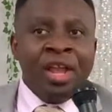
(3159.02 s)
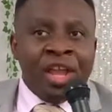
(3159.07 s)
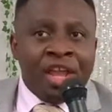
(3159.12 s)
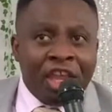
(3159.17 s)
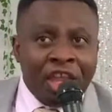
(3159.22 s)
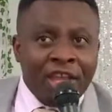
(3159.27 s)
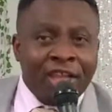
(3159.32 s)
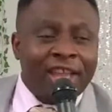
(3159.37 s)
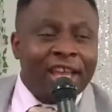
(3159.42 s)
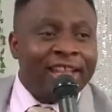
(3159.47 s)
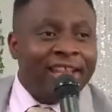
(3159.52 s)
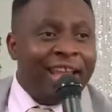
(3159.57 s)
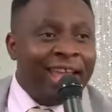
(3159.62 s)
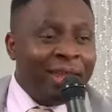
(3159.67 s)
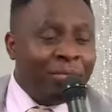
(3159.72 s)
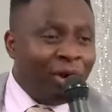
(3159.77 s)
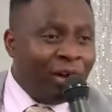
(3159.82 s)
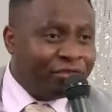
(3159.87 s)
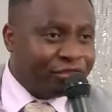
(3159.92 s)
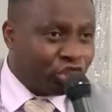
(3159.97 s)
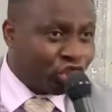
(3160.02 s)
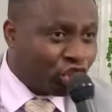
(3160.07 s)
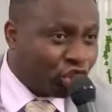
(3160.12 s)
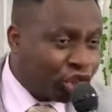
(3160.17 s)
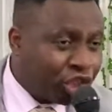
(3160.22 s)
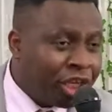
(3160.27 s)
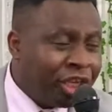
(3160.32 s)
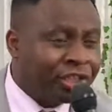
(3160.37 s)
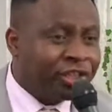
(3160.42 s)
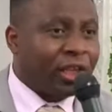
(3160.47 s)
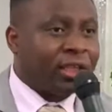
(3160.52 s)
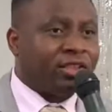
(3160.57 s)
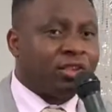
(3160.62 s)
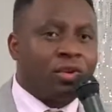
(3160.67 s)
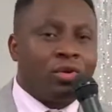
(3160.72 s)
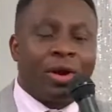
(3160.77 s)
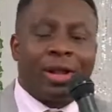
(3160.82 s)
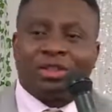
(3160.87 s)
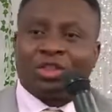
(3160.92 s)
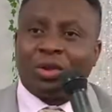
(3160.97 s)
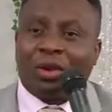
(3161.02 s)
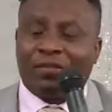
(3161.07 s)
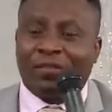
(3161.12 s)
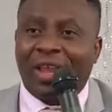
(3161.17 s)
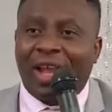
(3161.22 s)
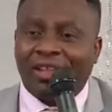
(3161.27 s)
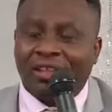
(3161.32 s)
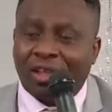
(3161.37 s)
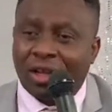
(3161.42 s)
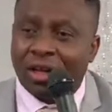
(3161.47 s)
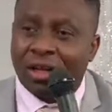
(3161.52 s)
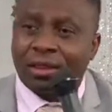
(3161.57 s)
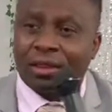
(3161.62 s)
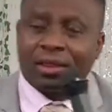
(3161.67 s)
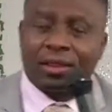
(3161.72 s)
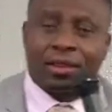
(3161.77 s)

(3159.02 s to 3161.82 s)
In the name of Jesus Christ of Nazareth.